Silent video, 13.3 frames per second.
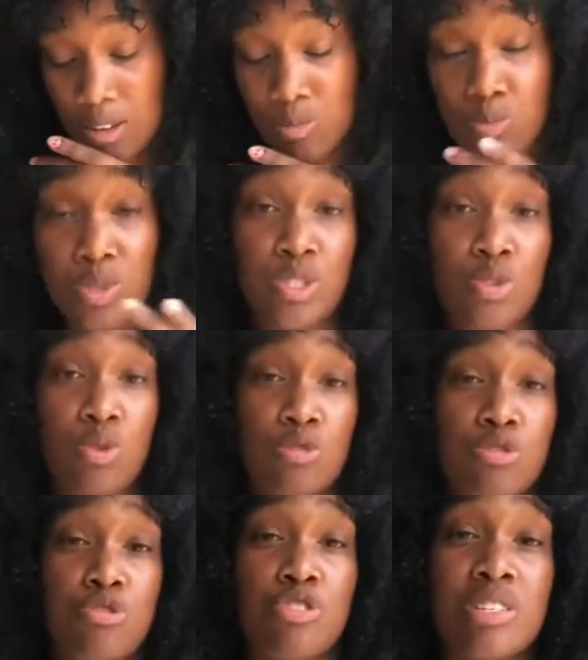we
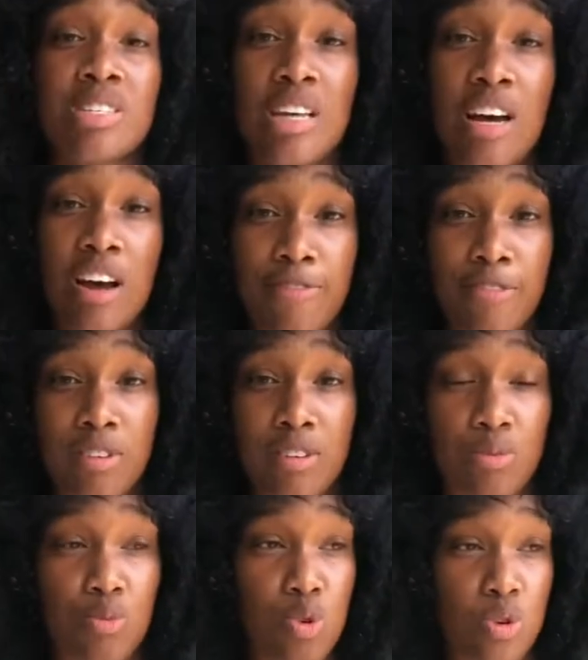also drink
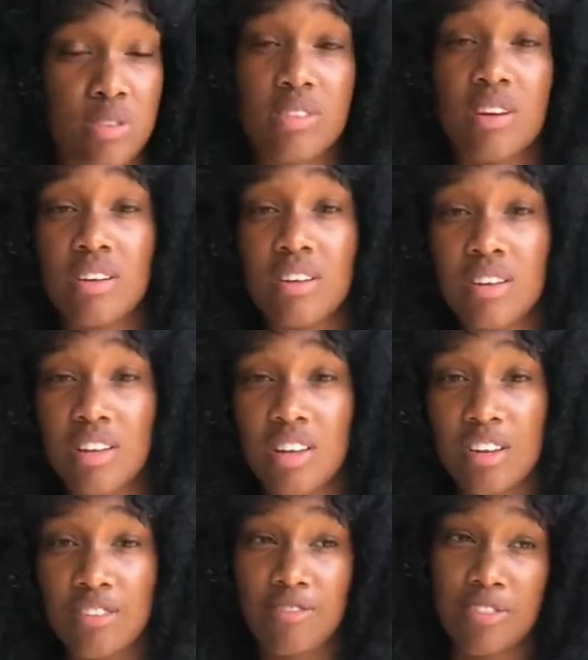saffron water
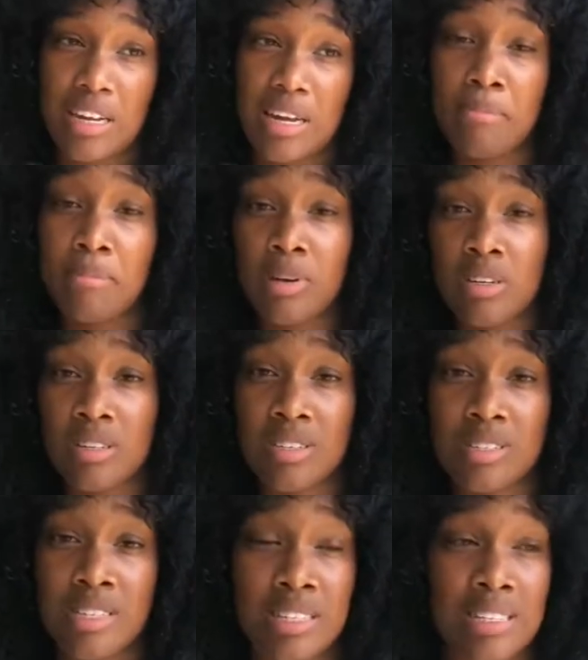for like blood
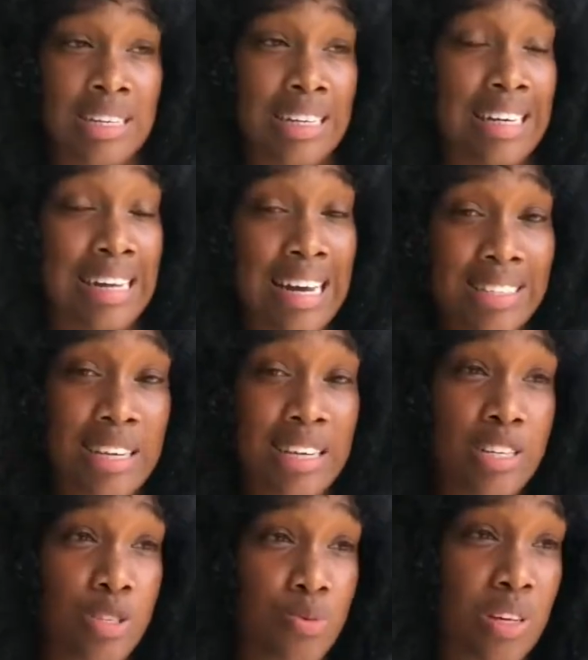loss and things. That
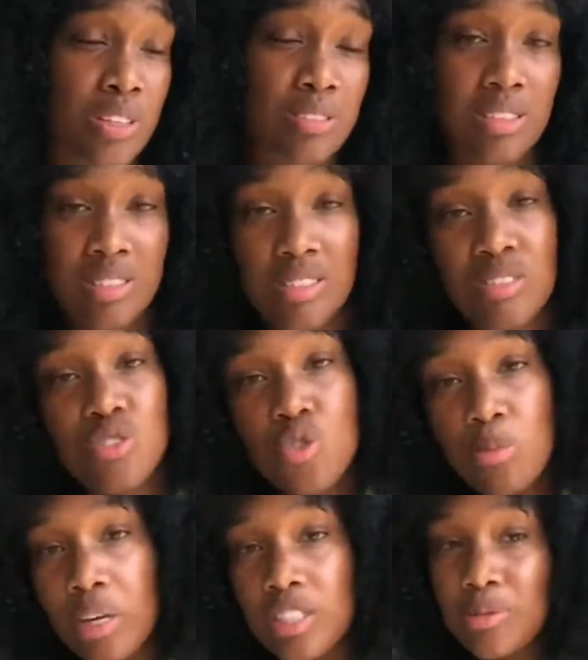as well, not too
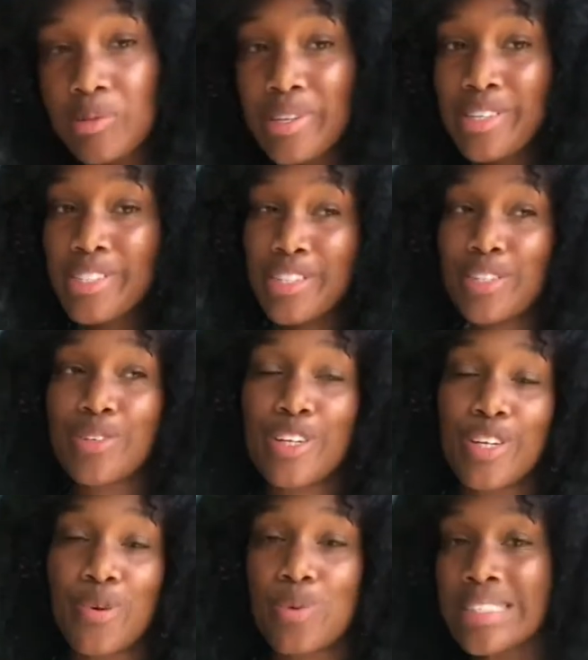much, because, you know, you
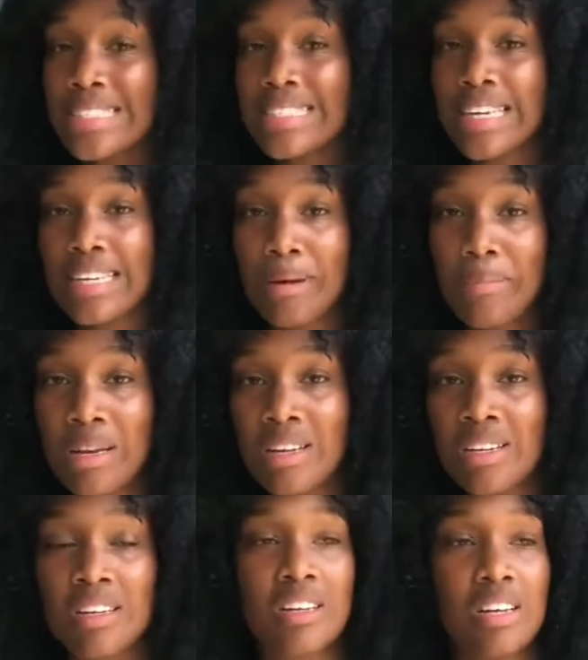don't want to thin your blood,
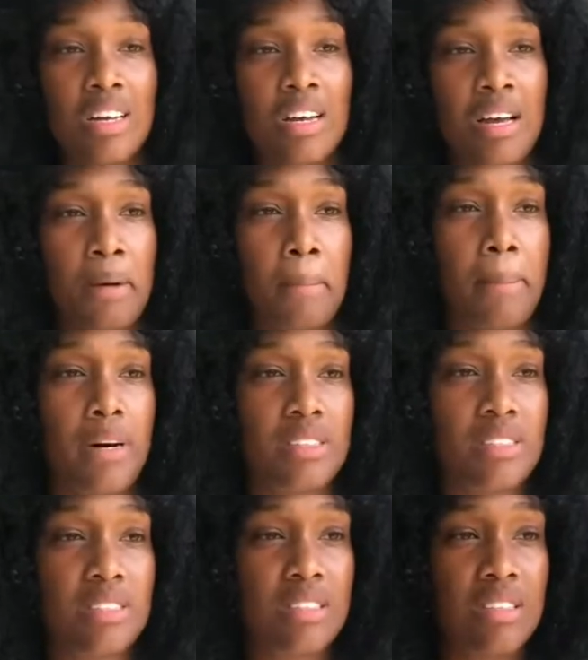
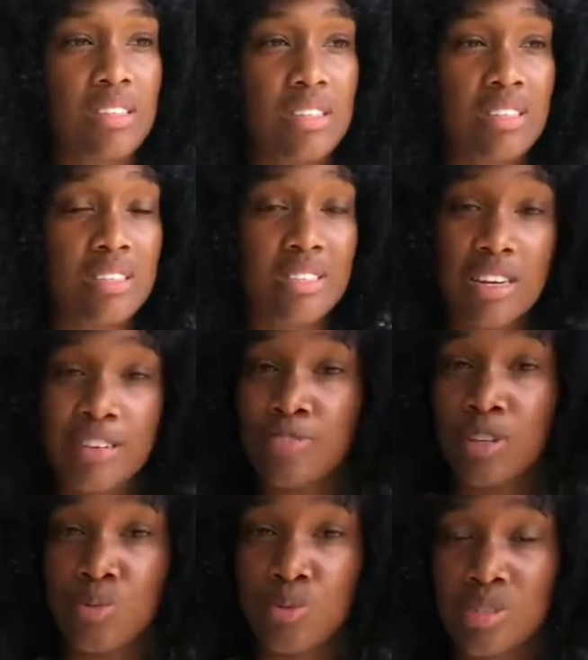but
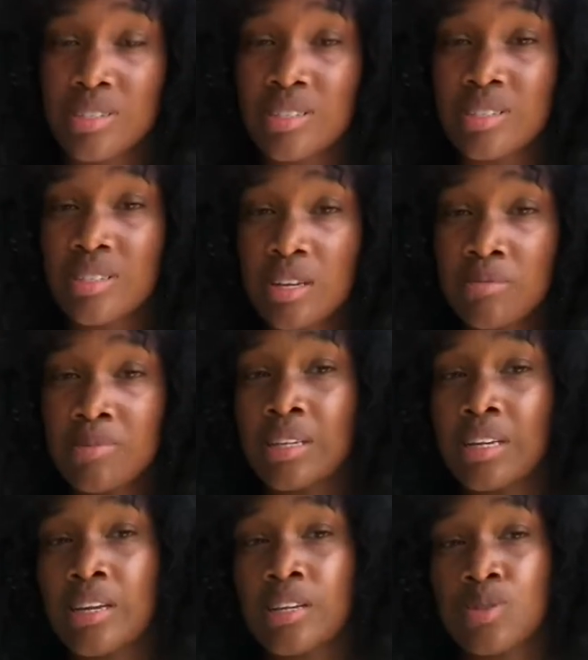saffron water is
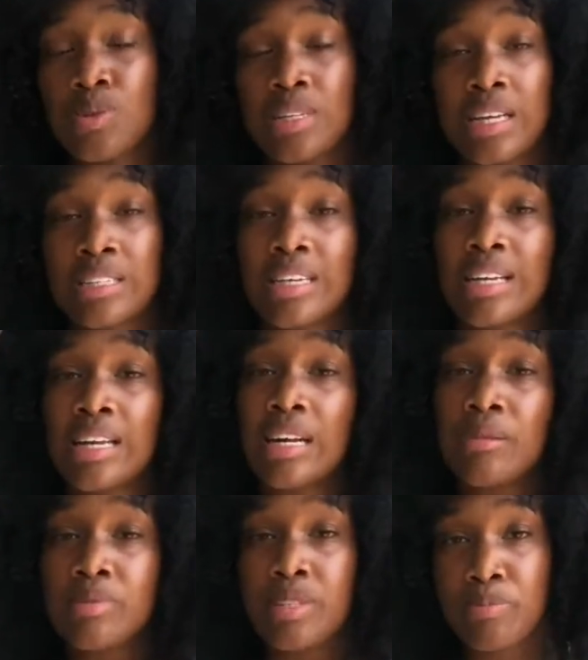something as well that could
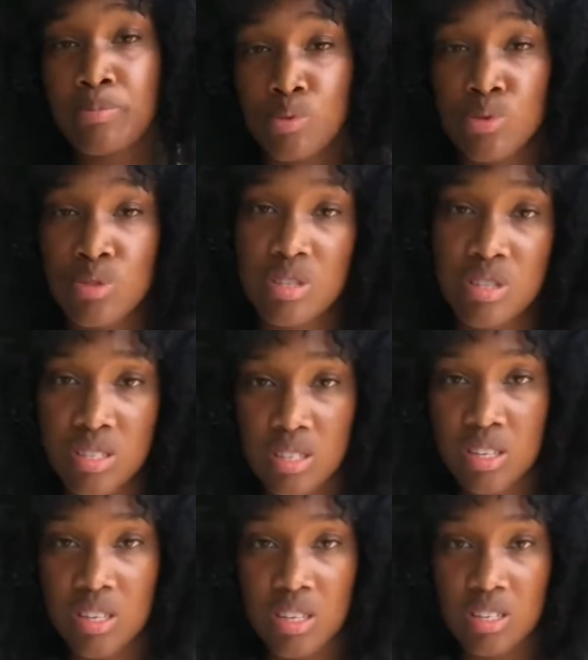help to boost
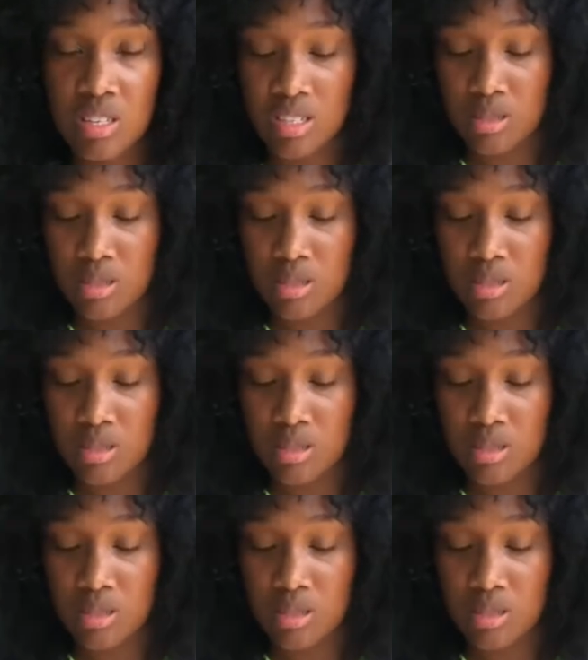your